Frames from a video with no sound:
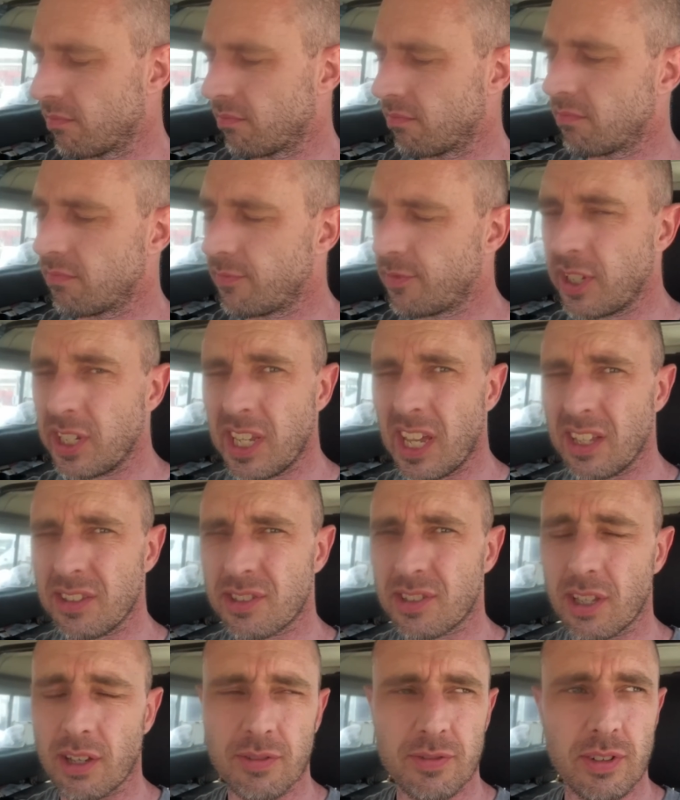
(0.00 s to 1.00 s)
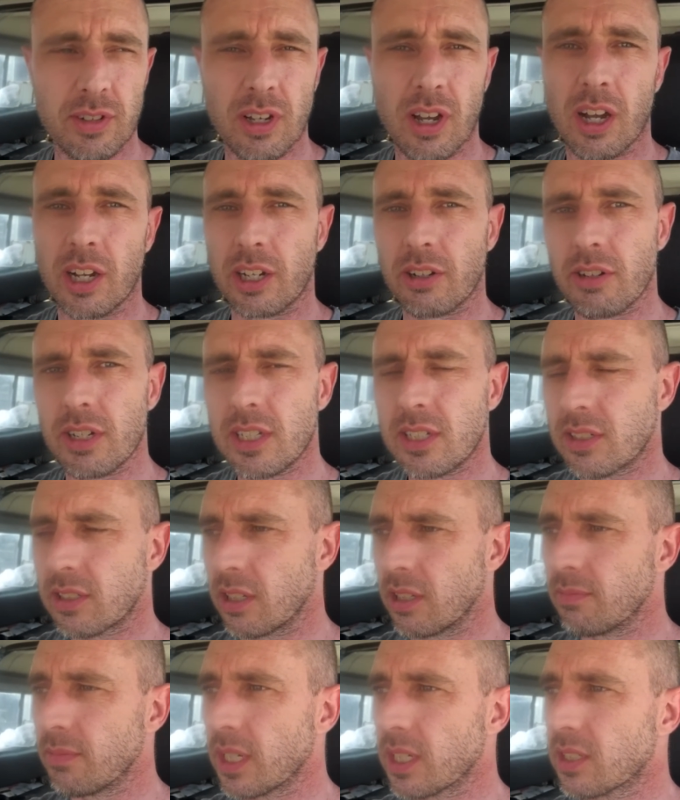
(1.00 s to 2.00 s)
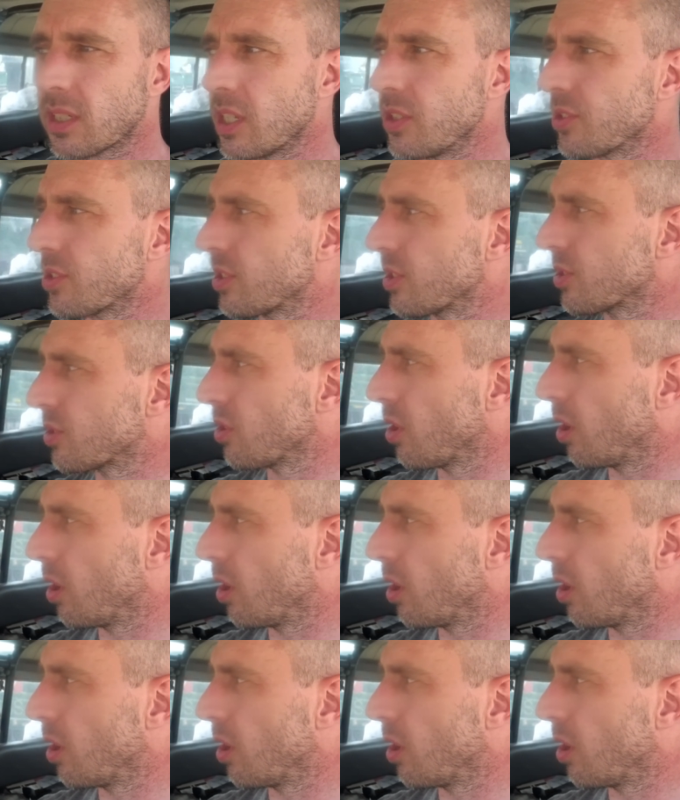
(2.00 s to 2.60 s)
vignette and stuff for Hungary, so it makes sense to stop.